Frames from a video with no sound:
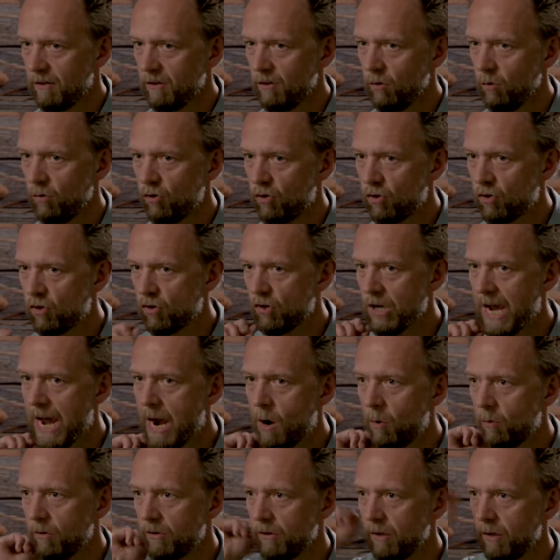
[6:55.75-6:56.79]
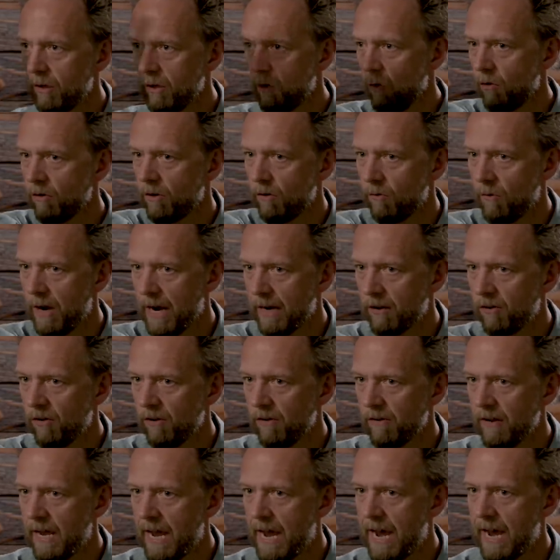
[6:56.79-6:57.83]
to shout your
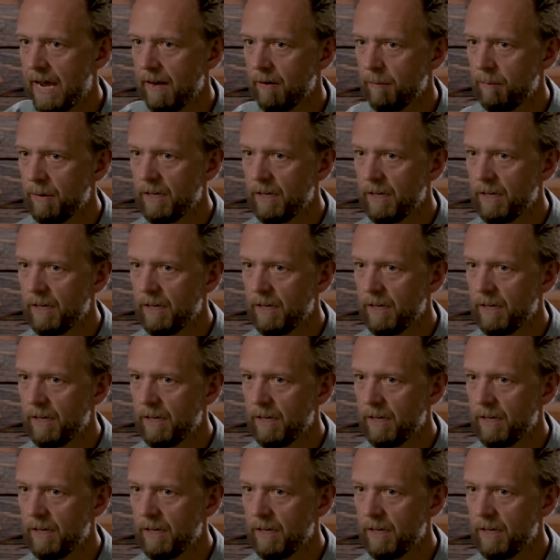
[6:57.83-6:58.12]
directions at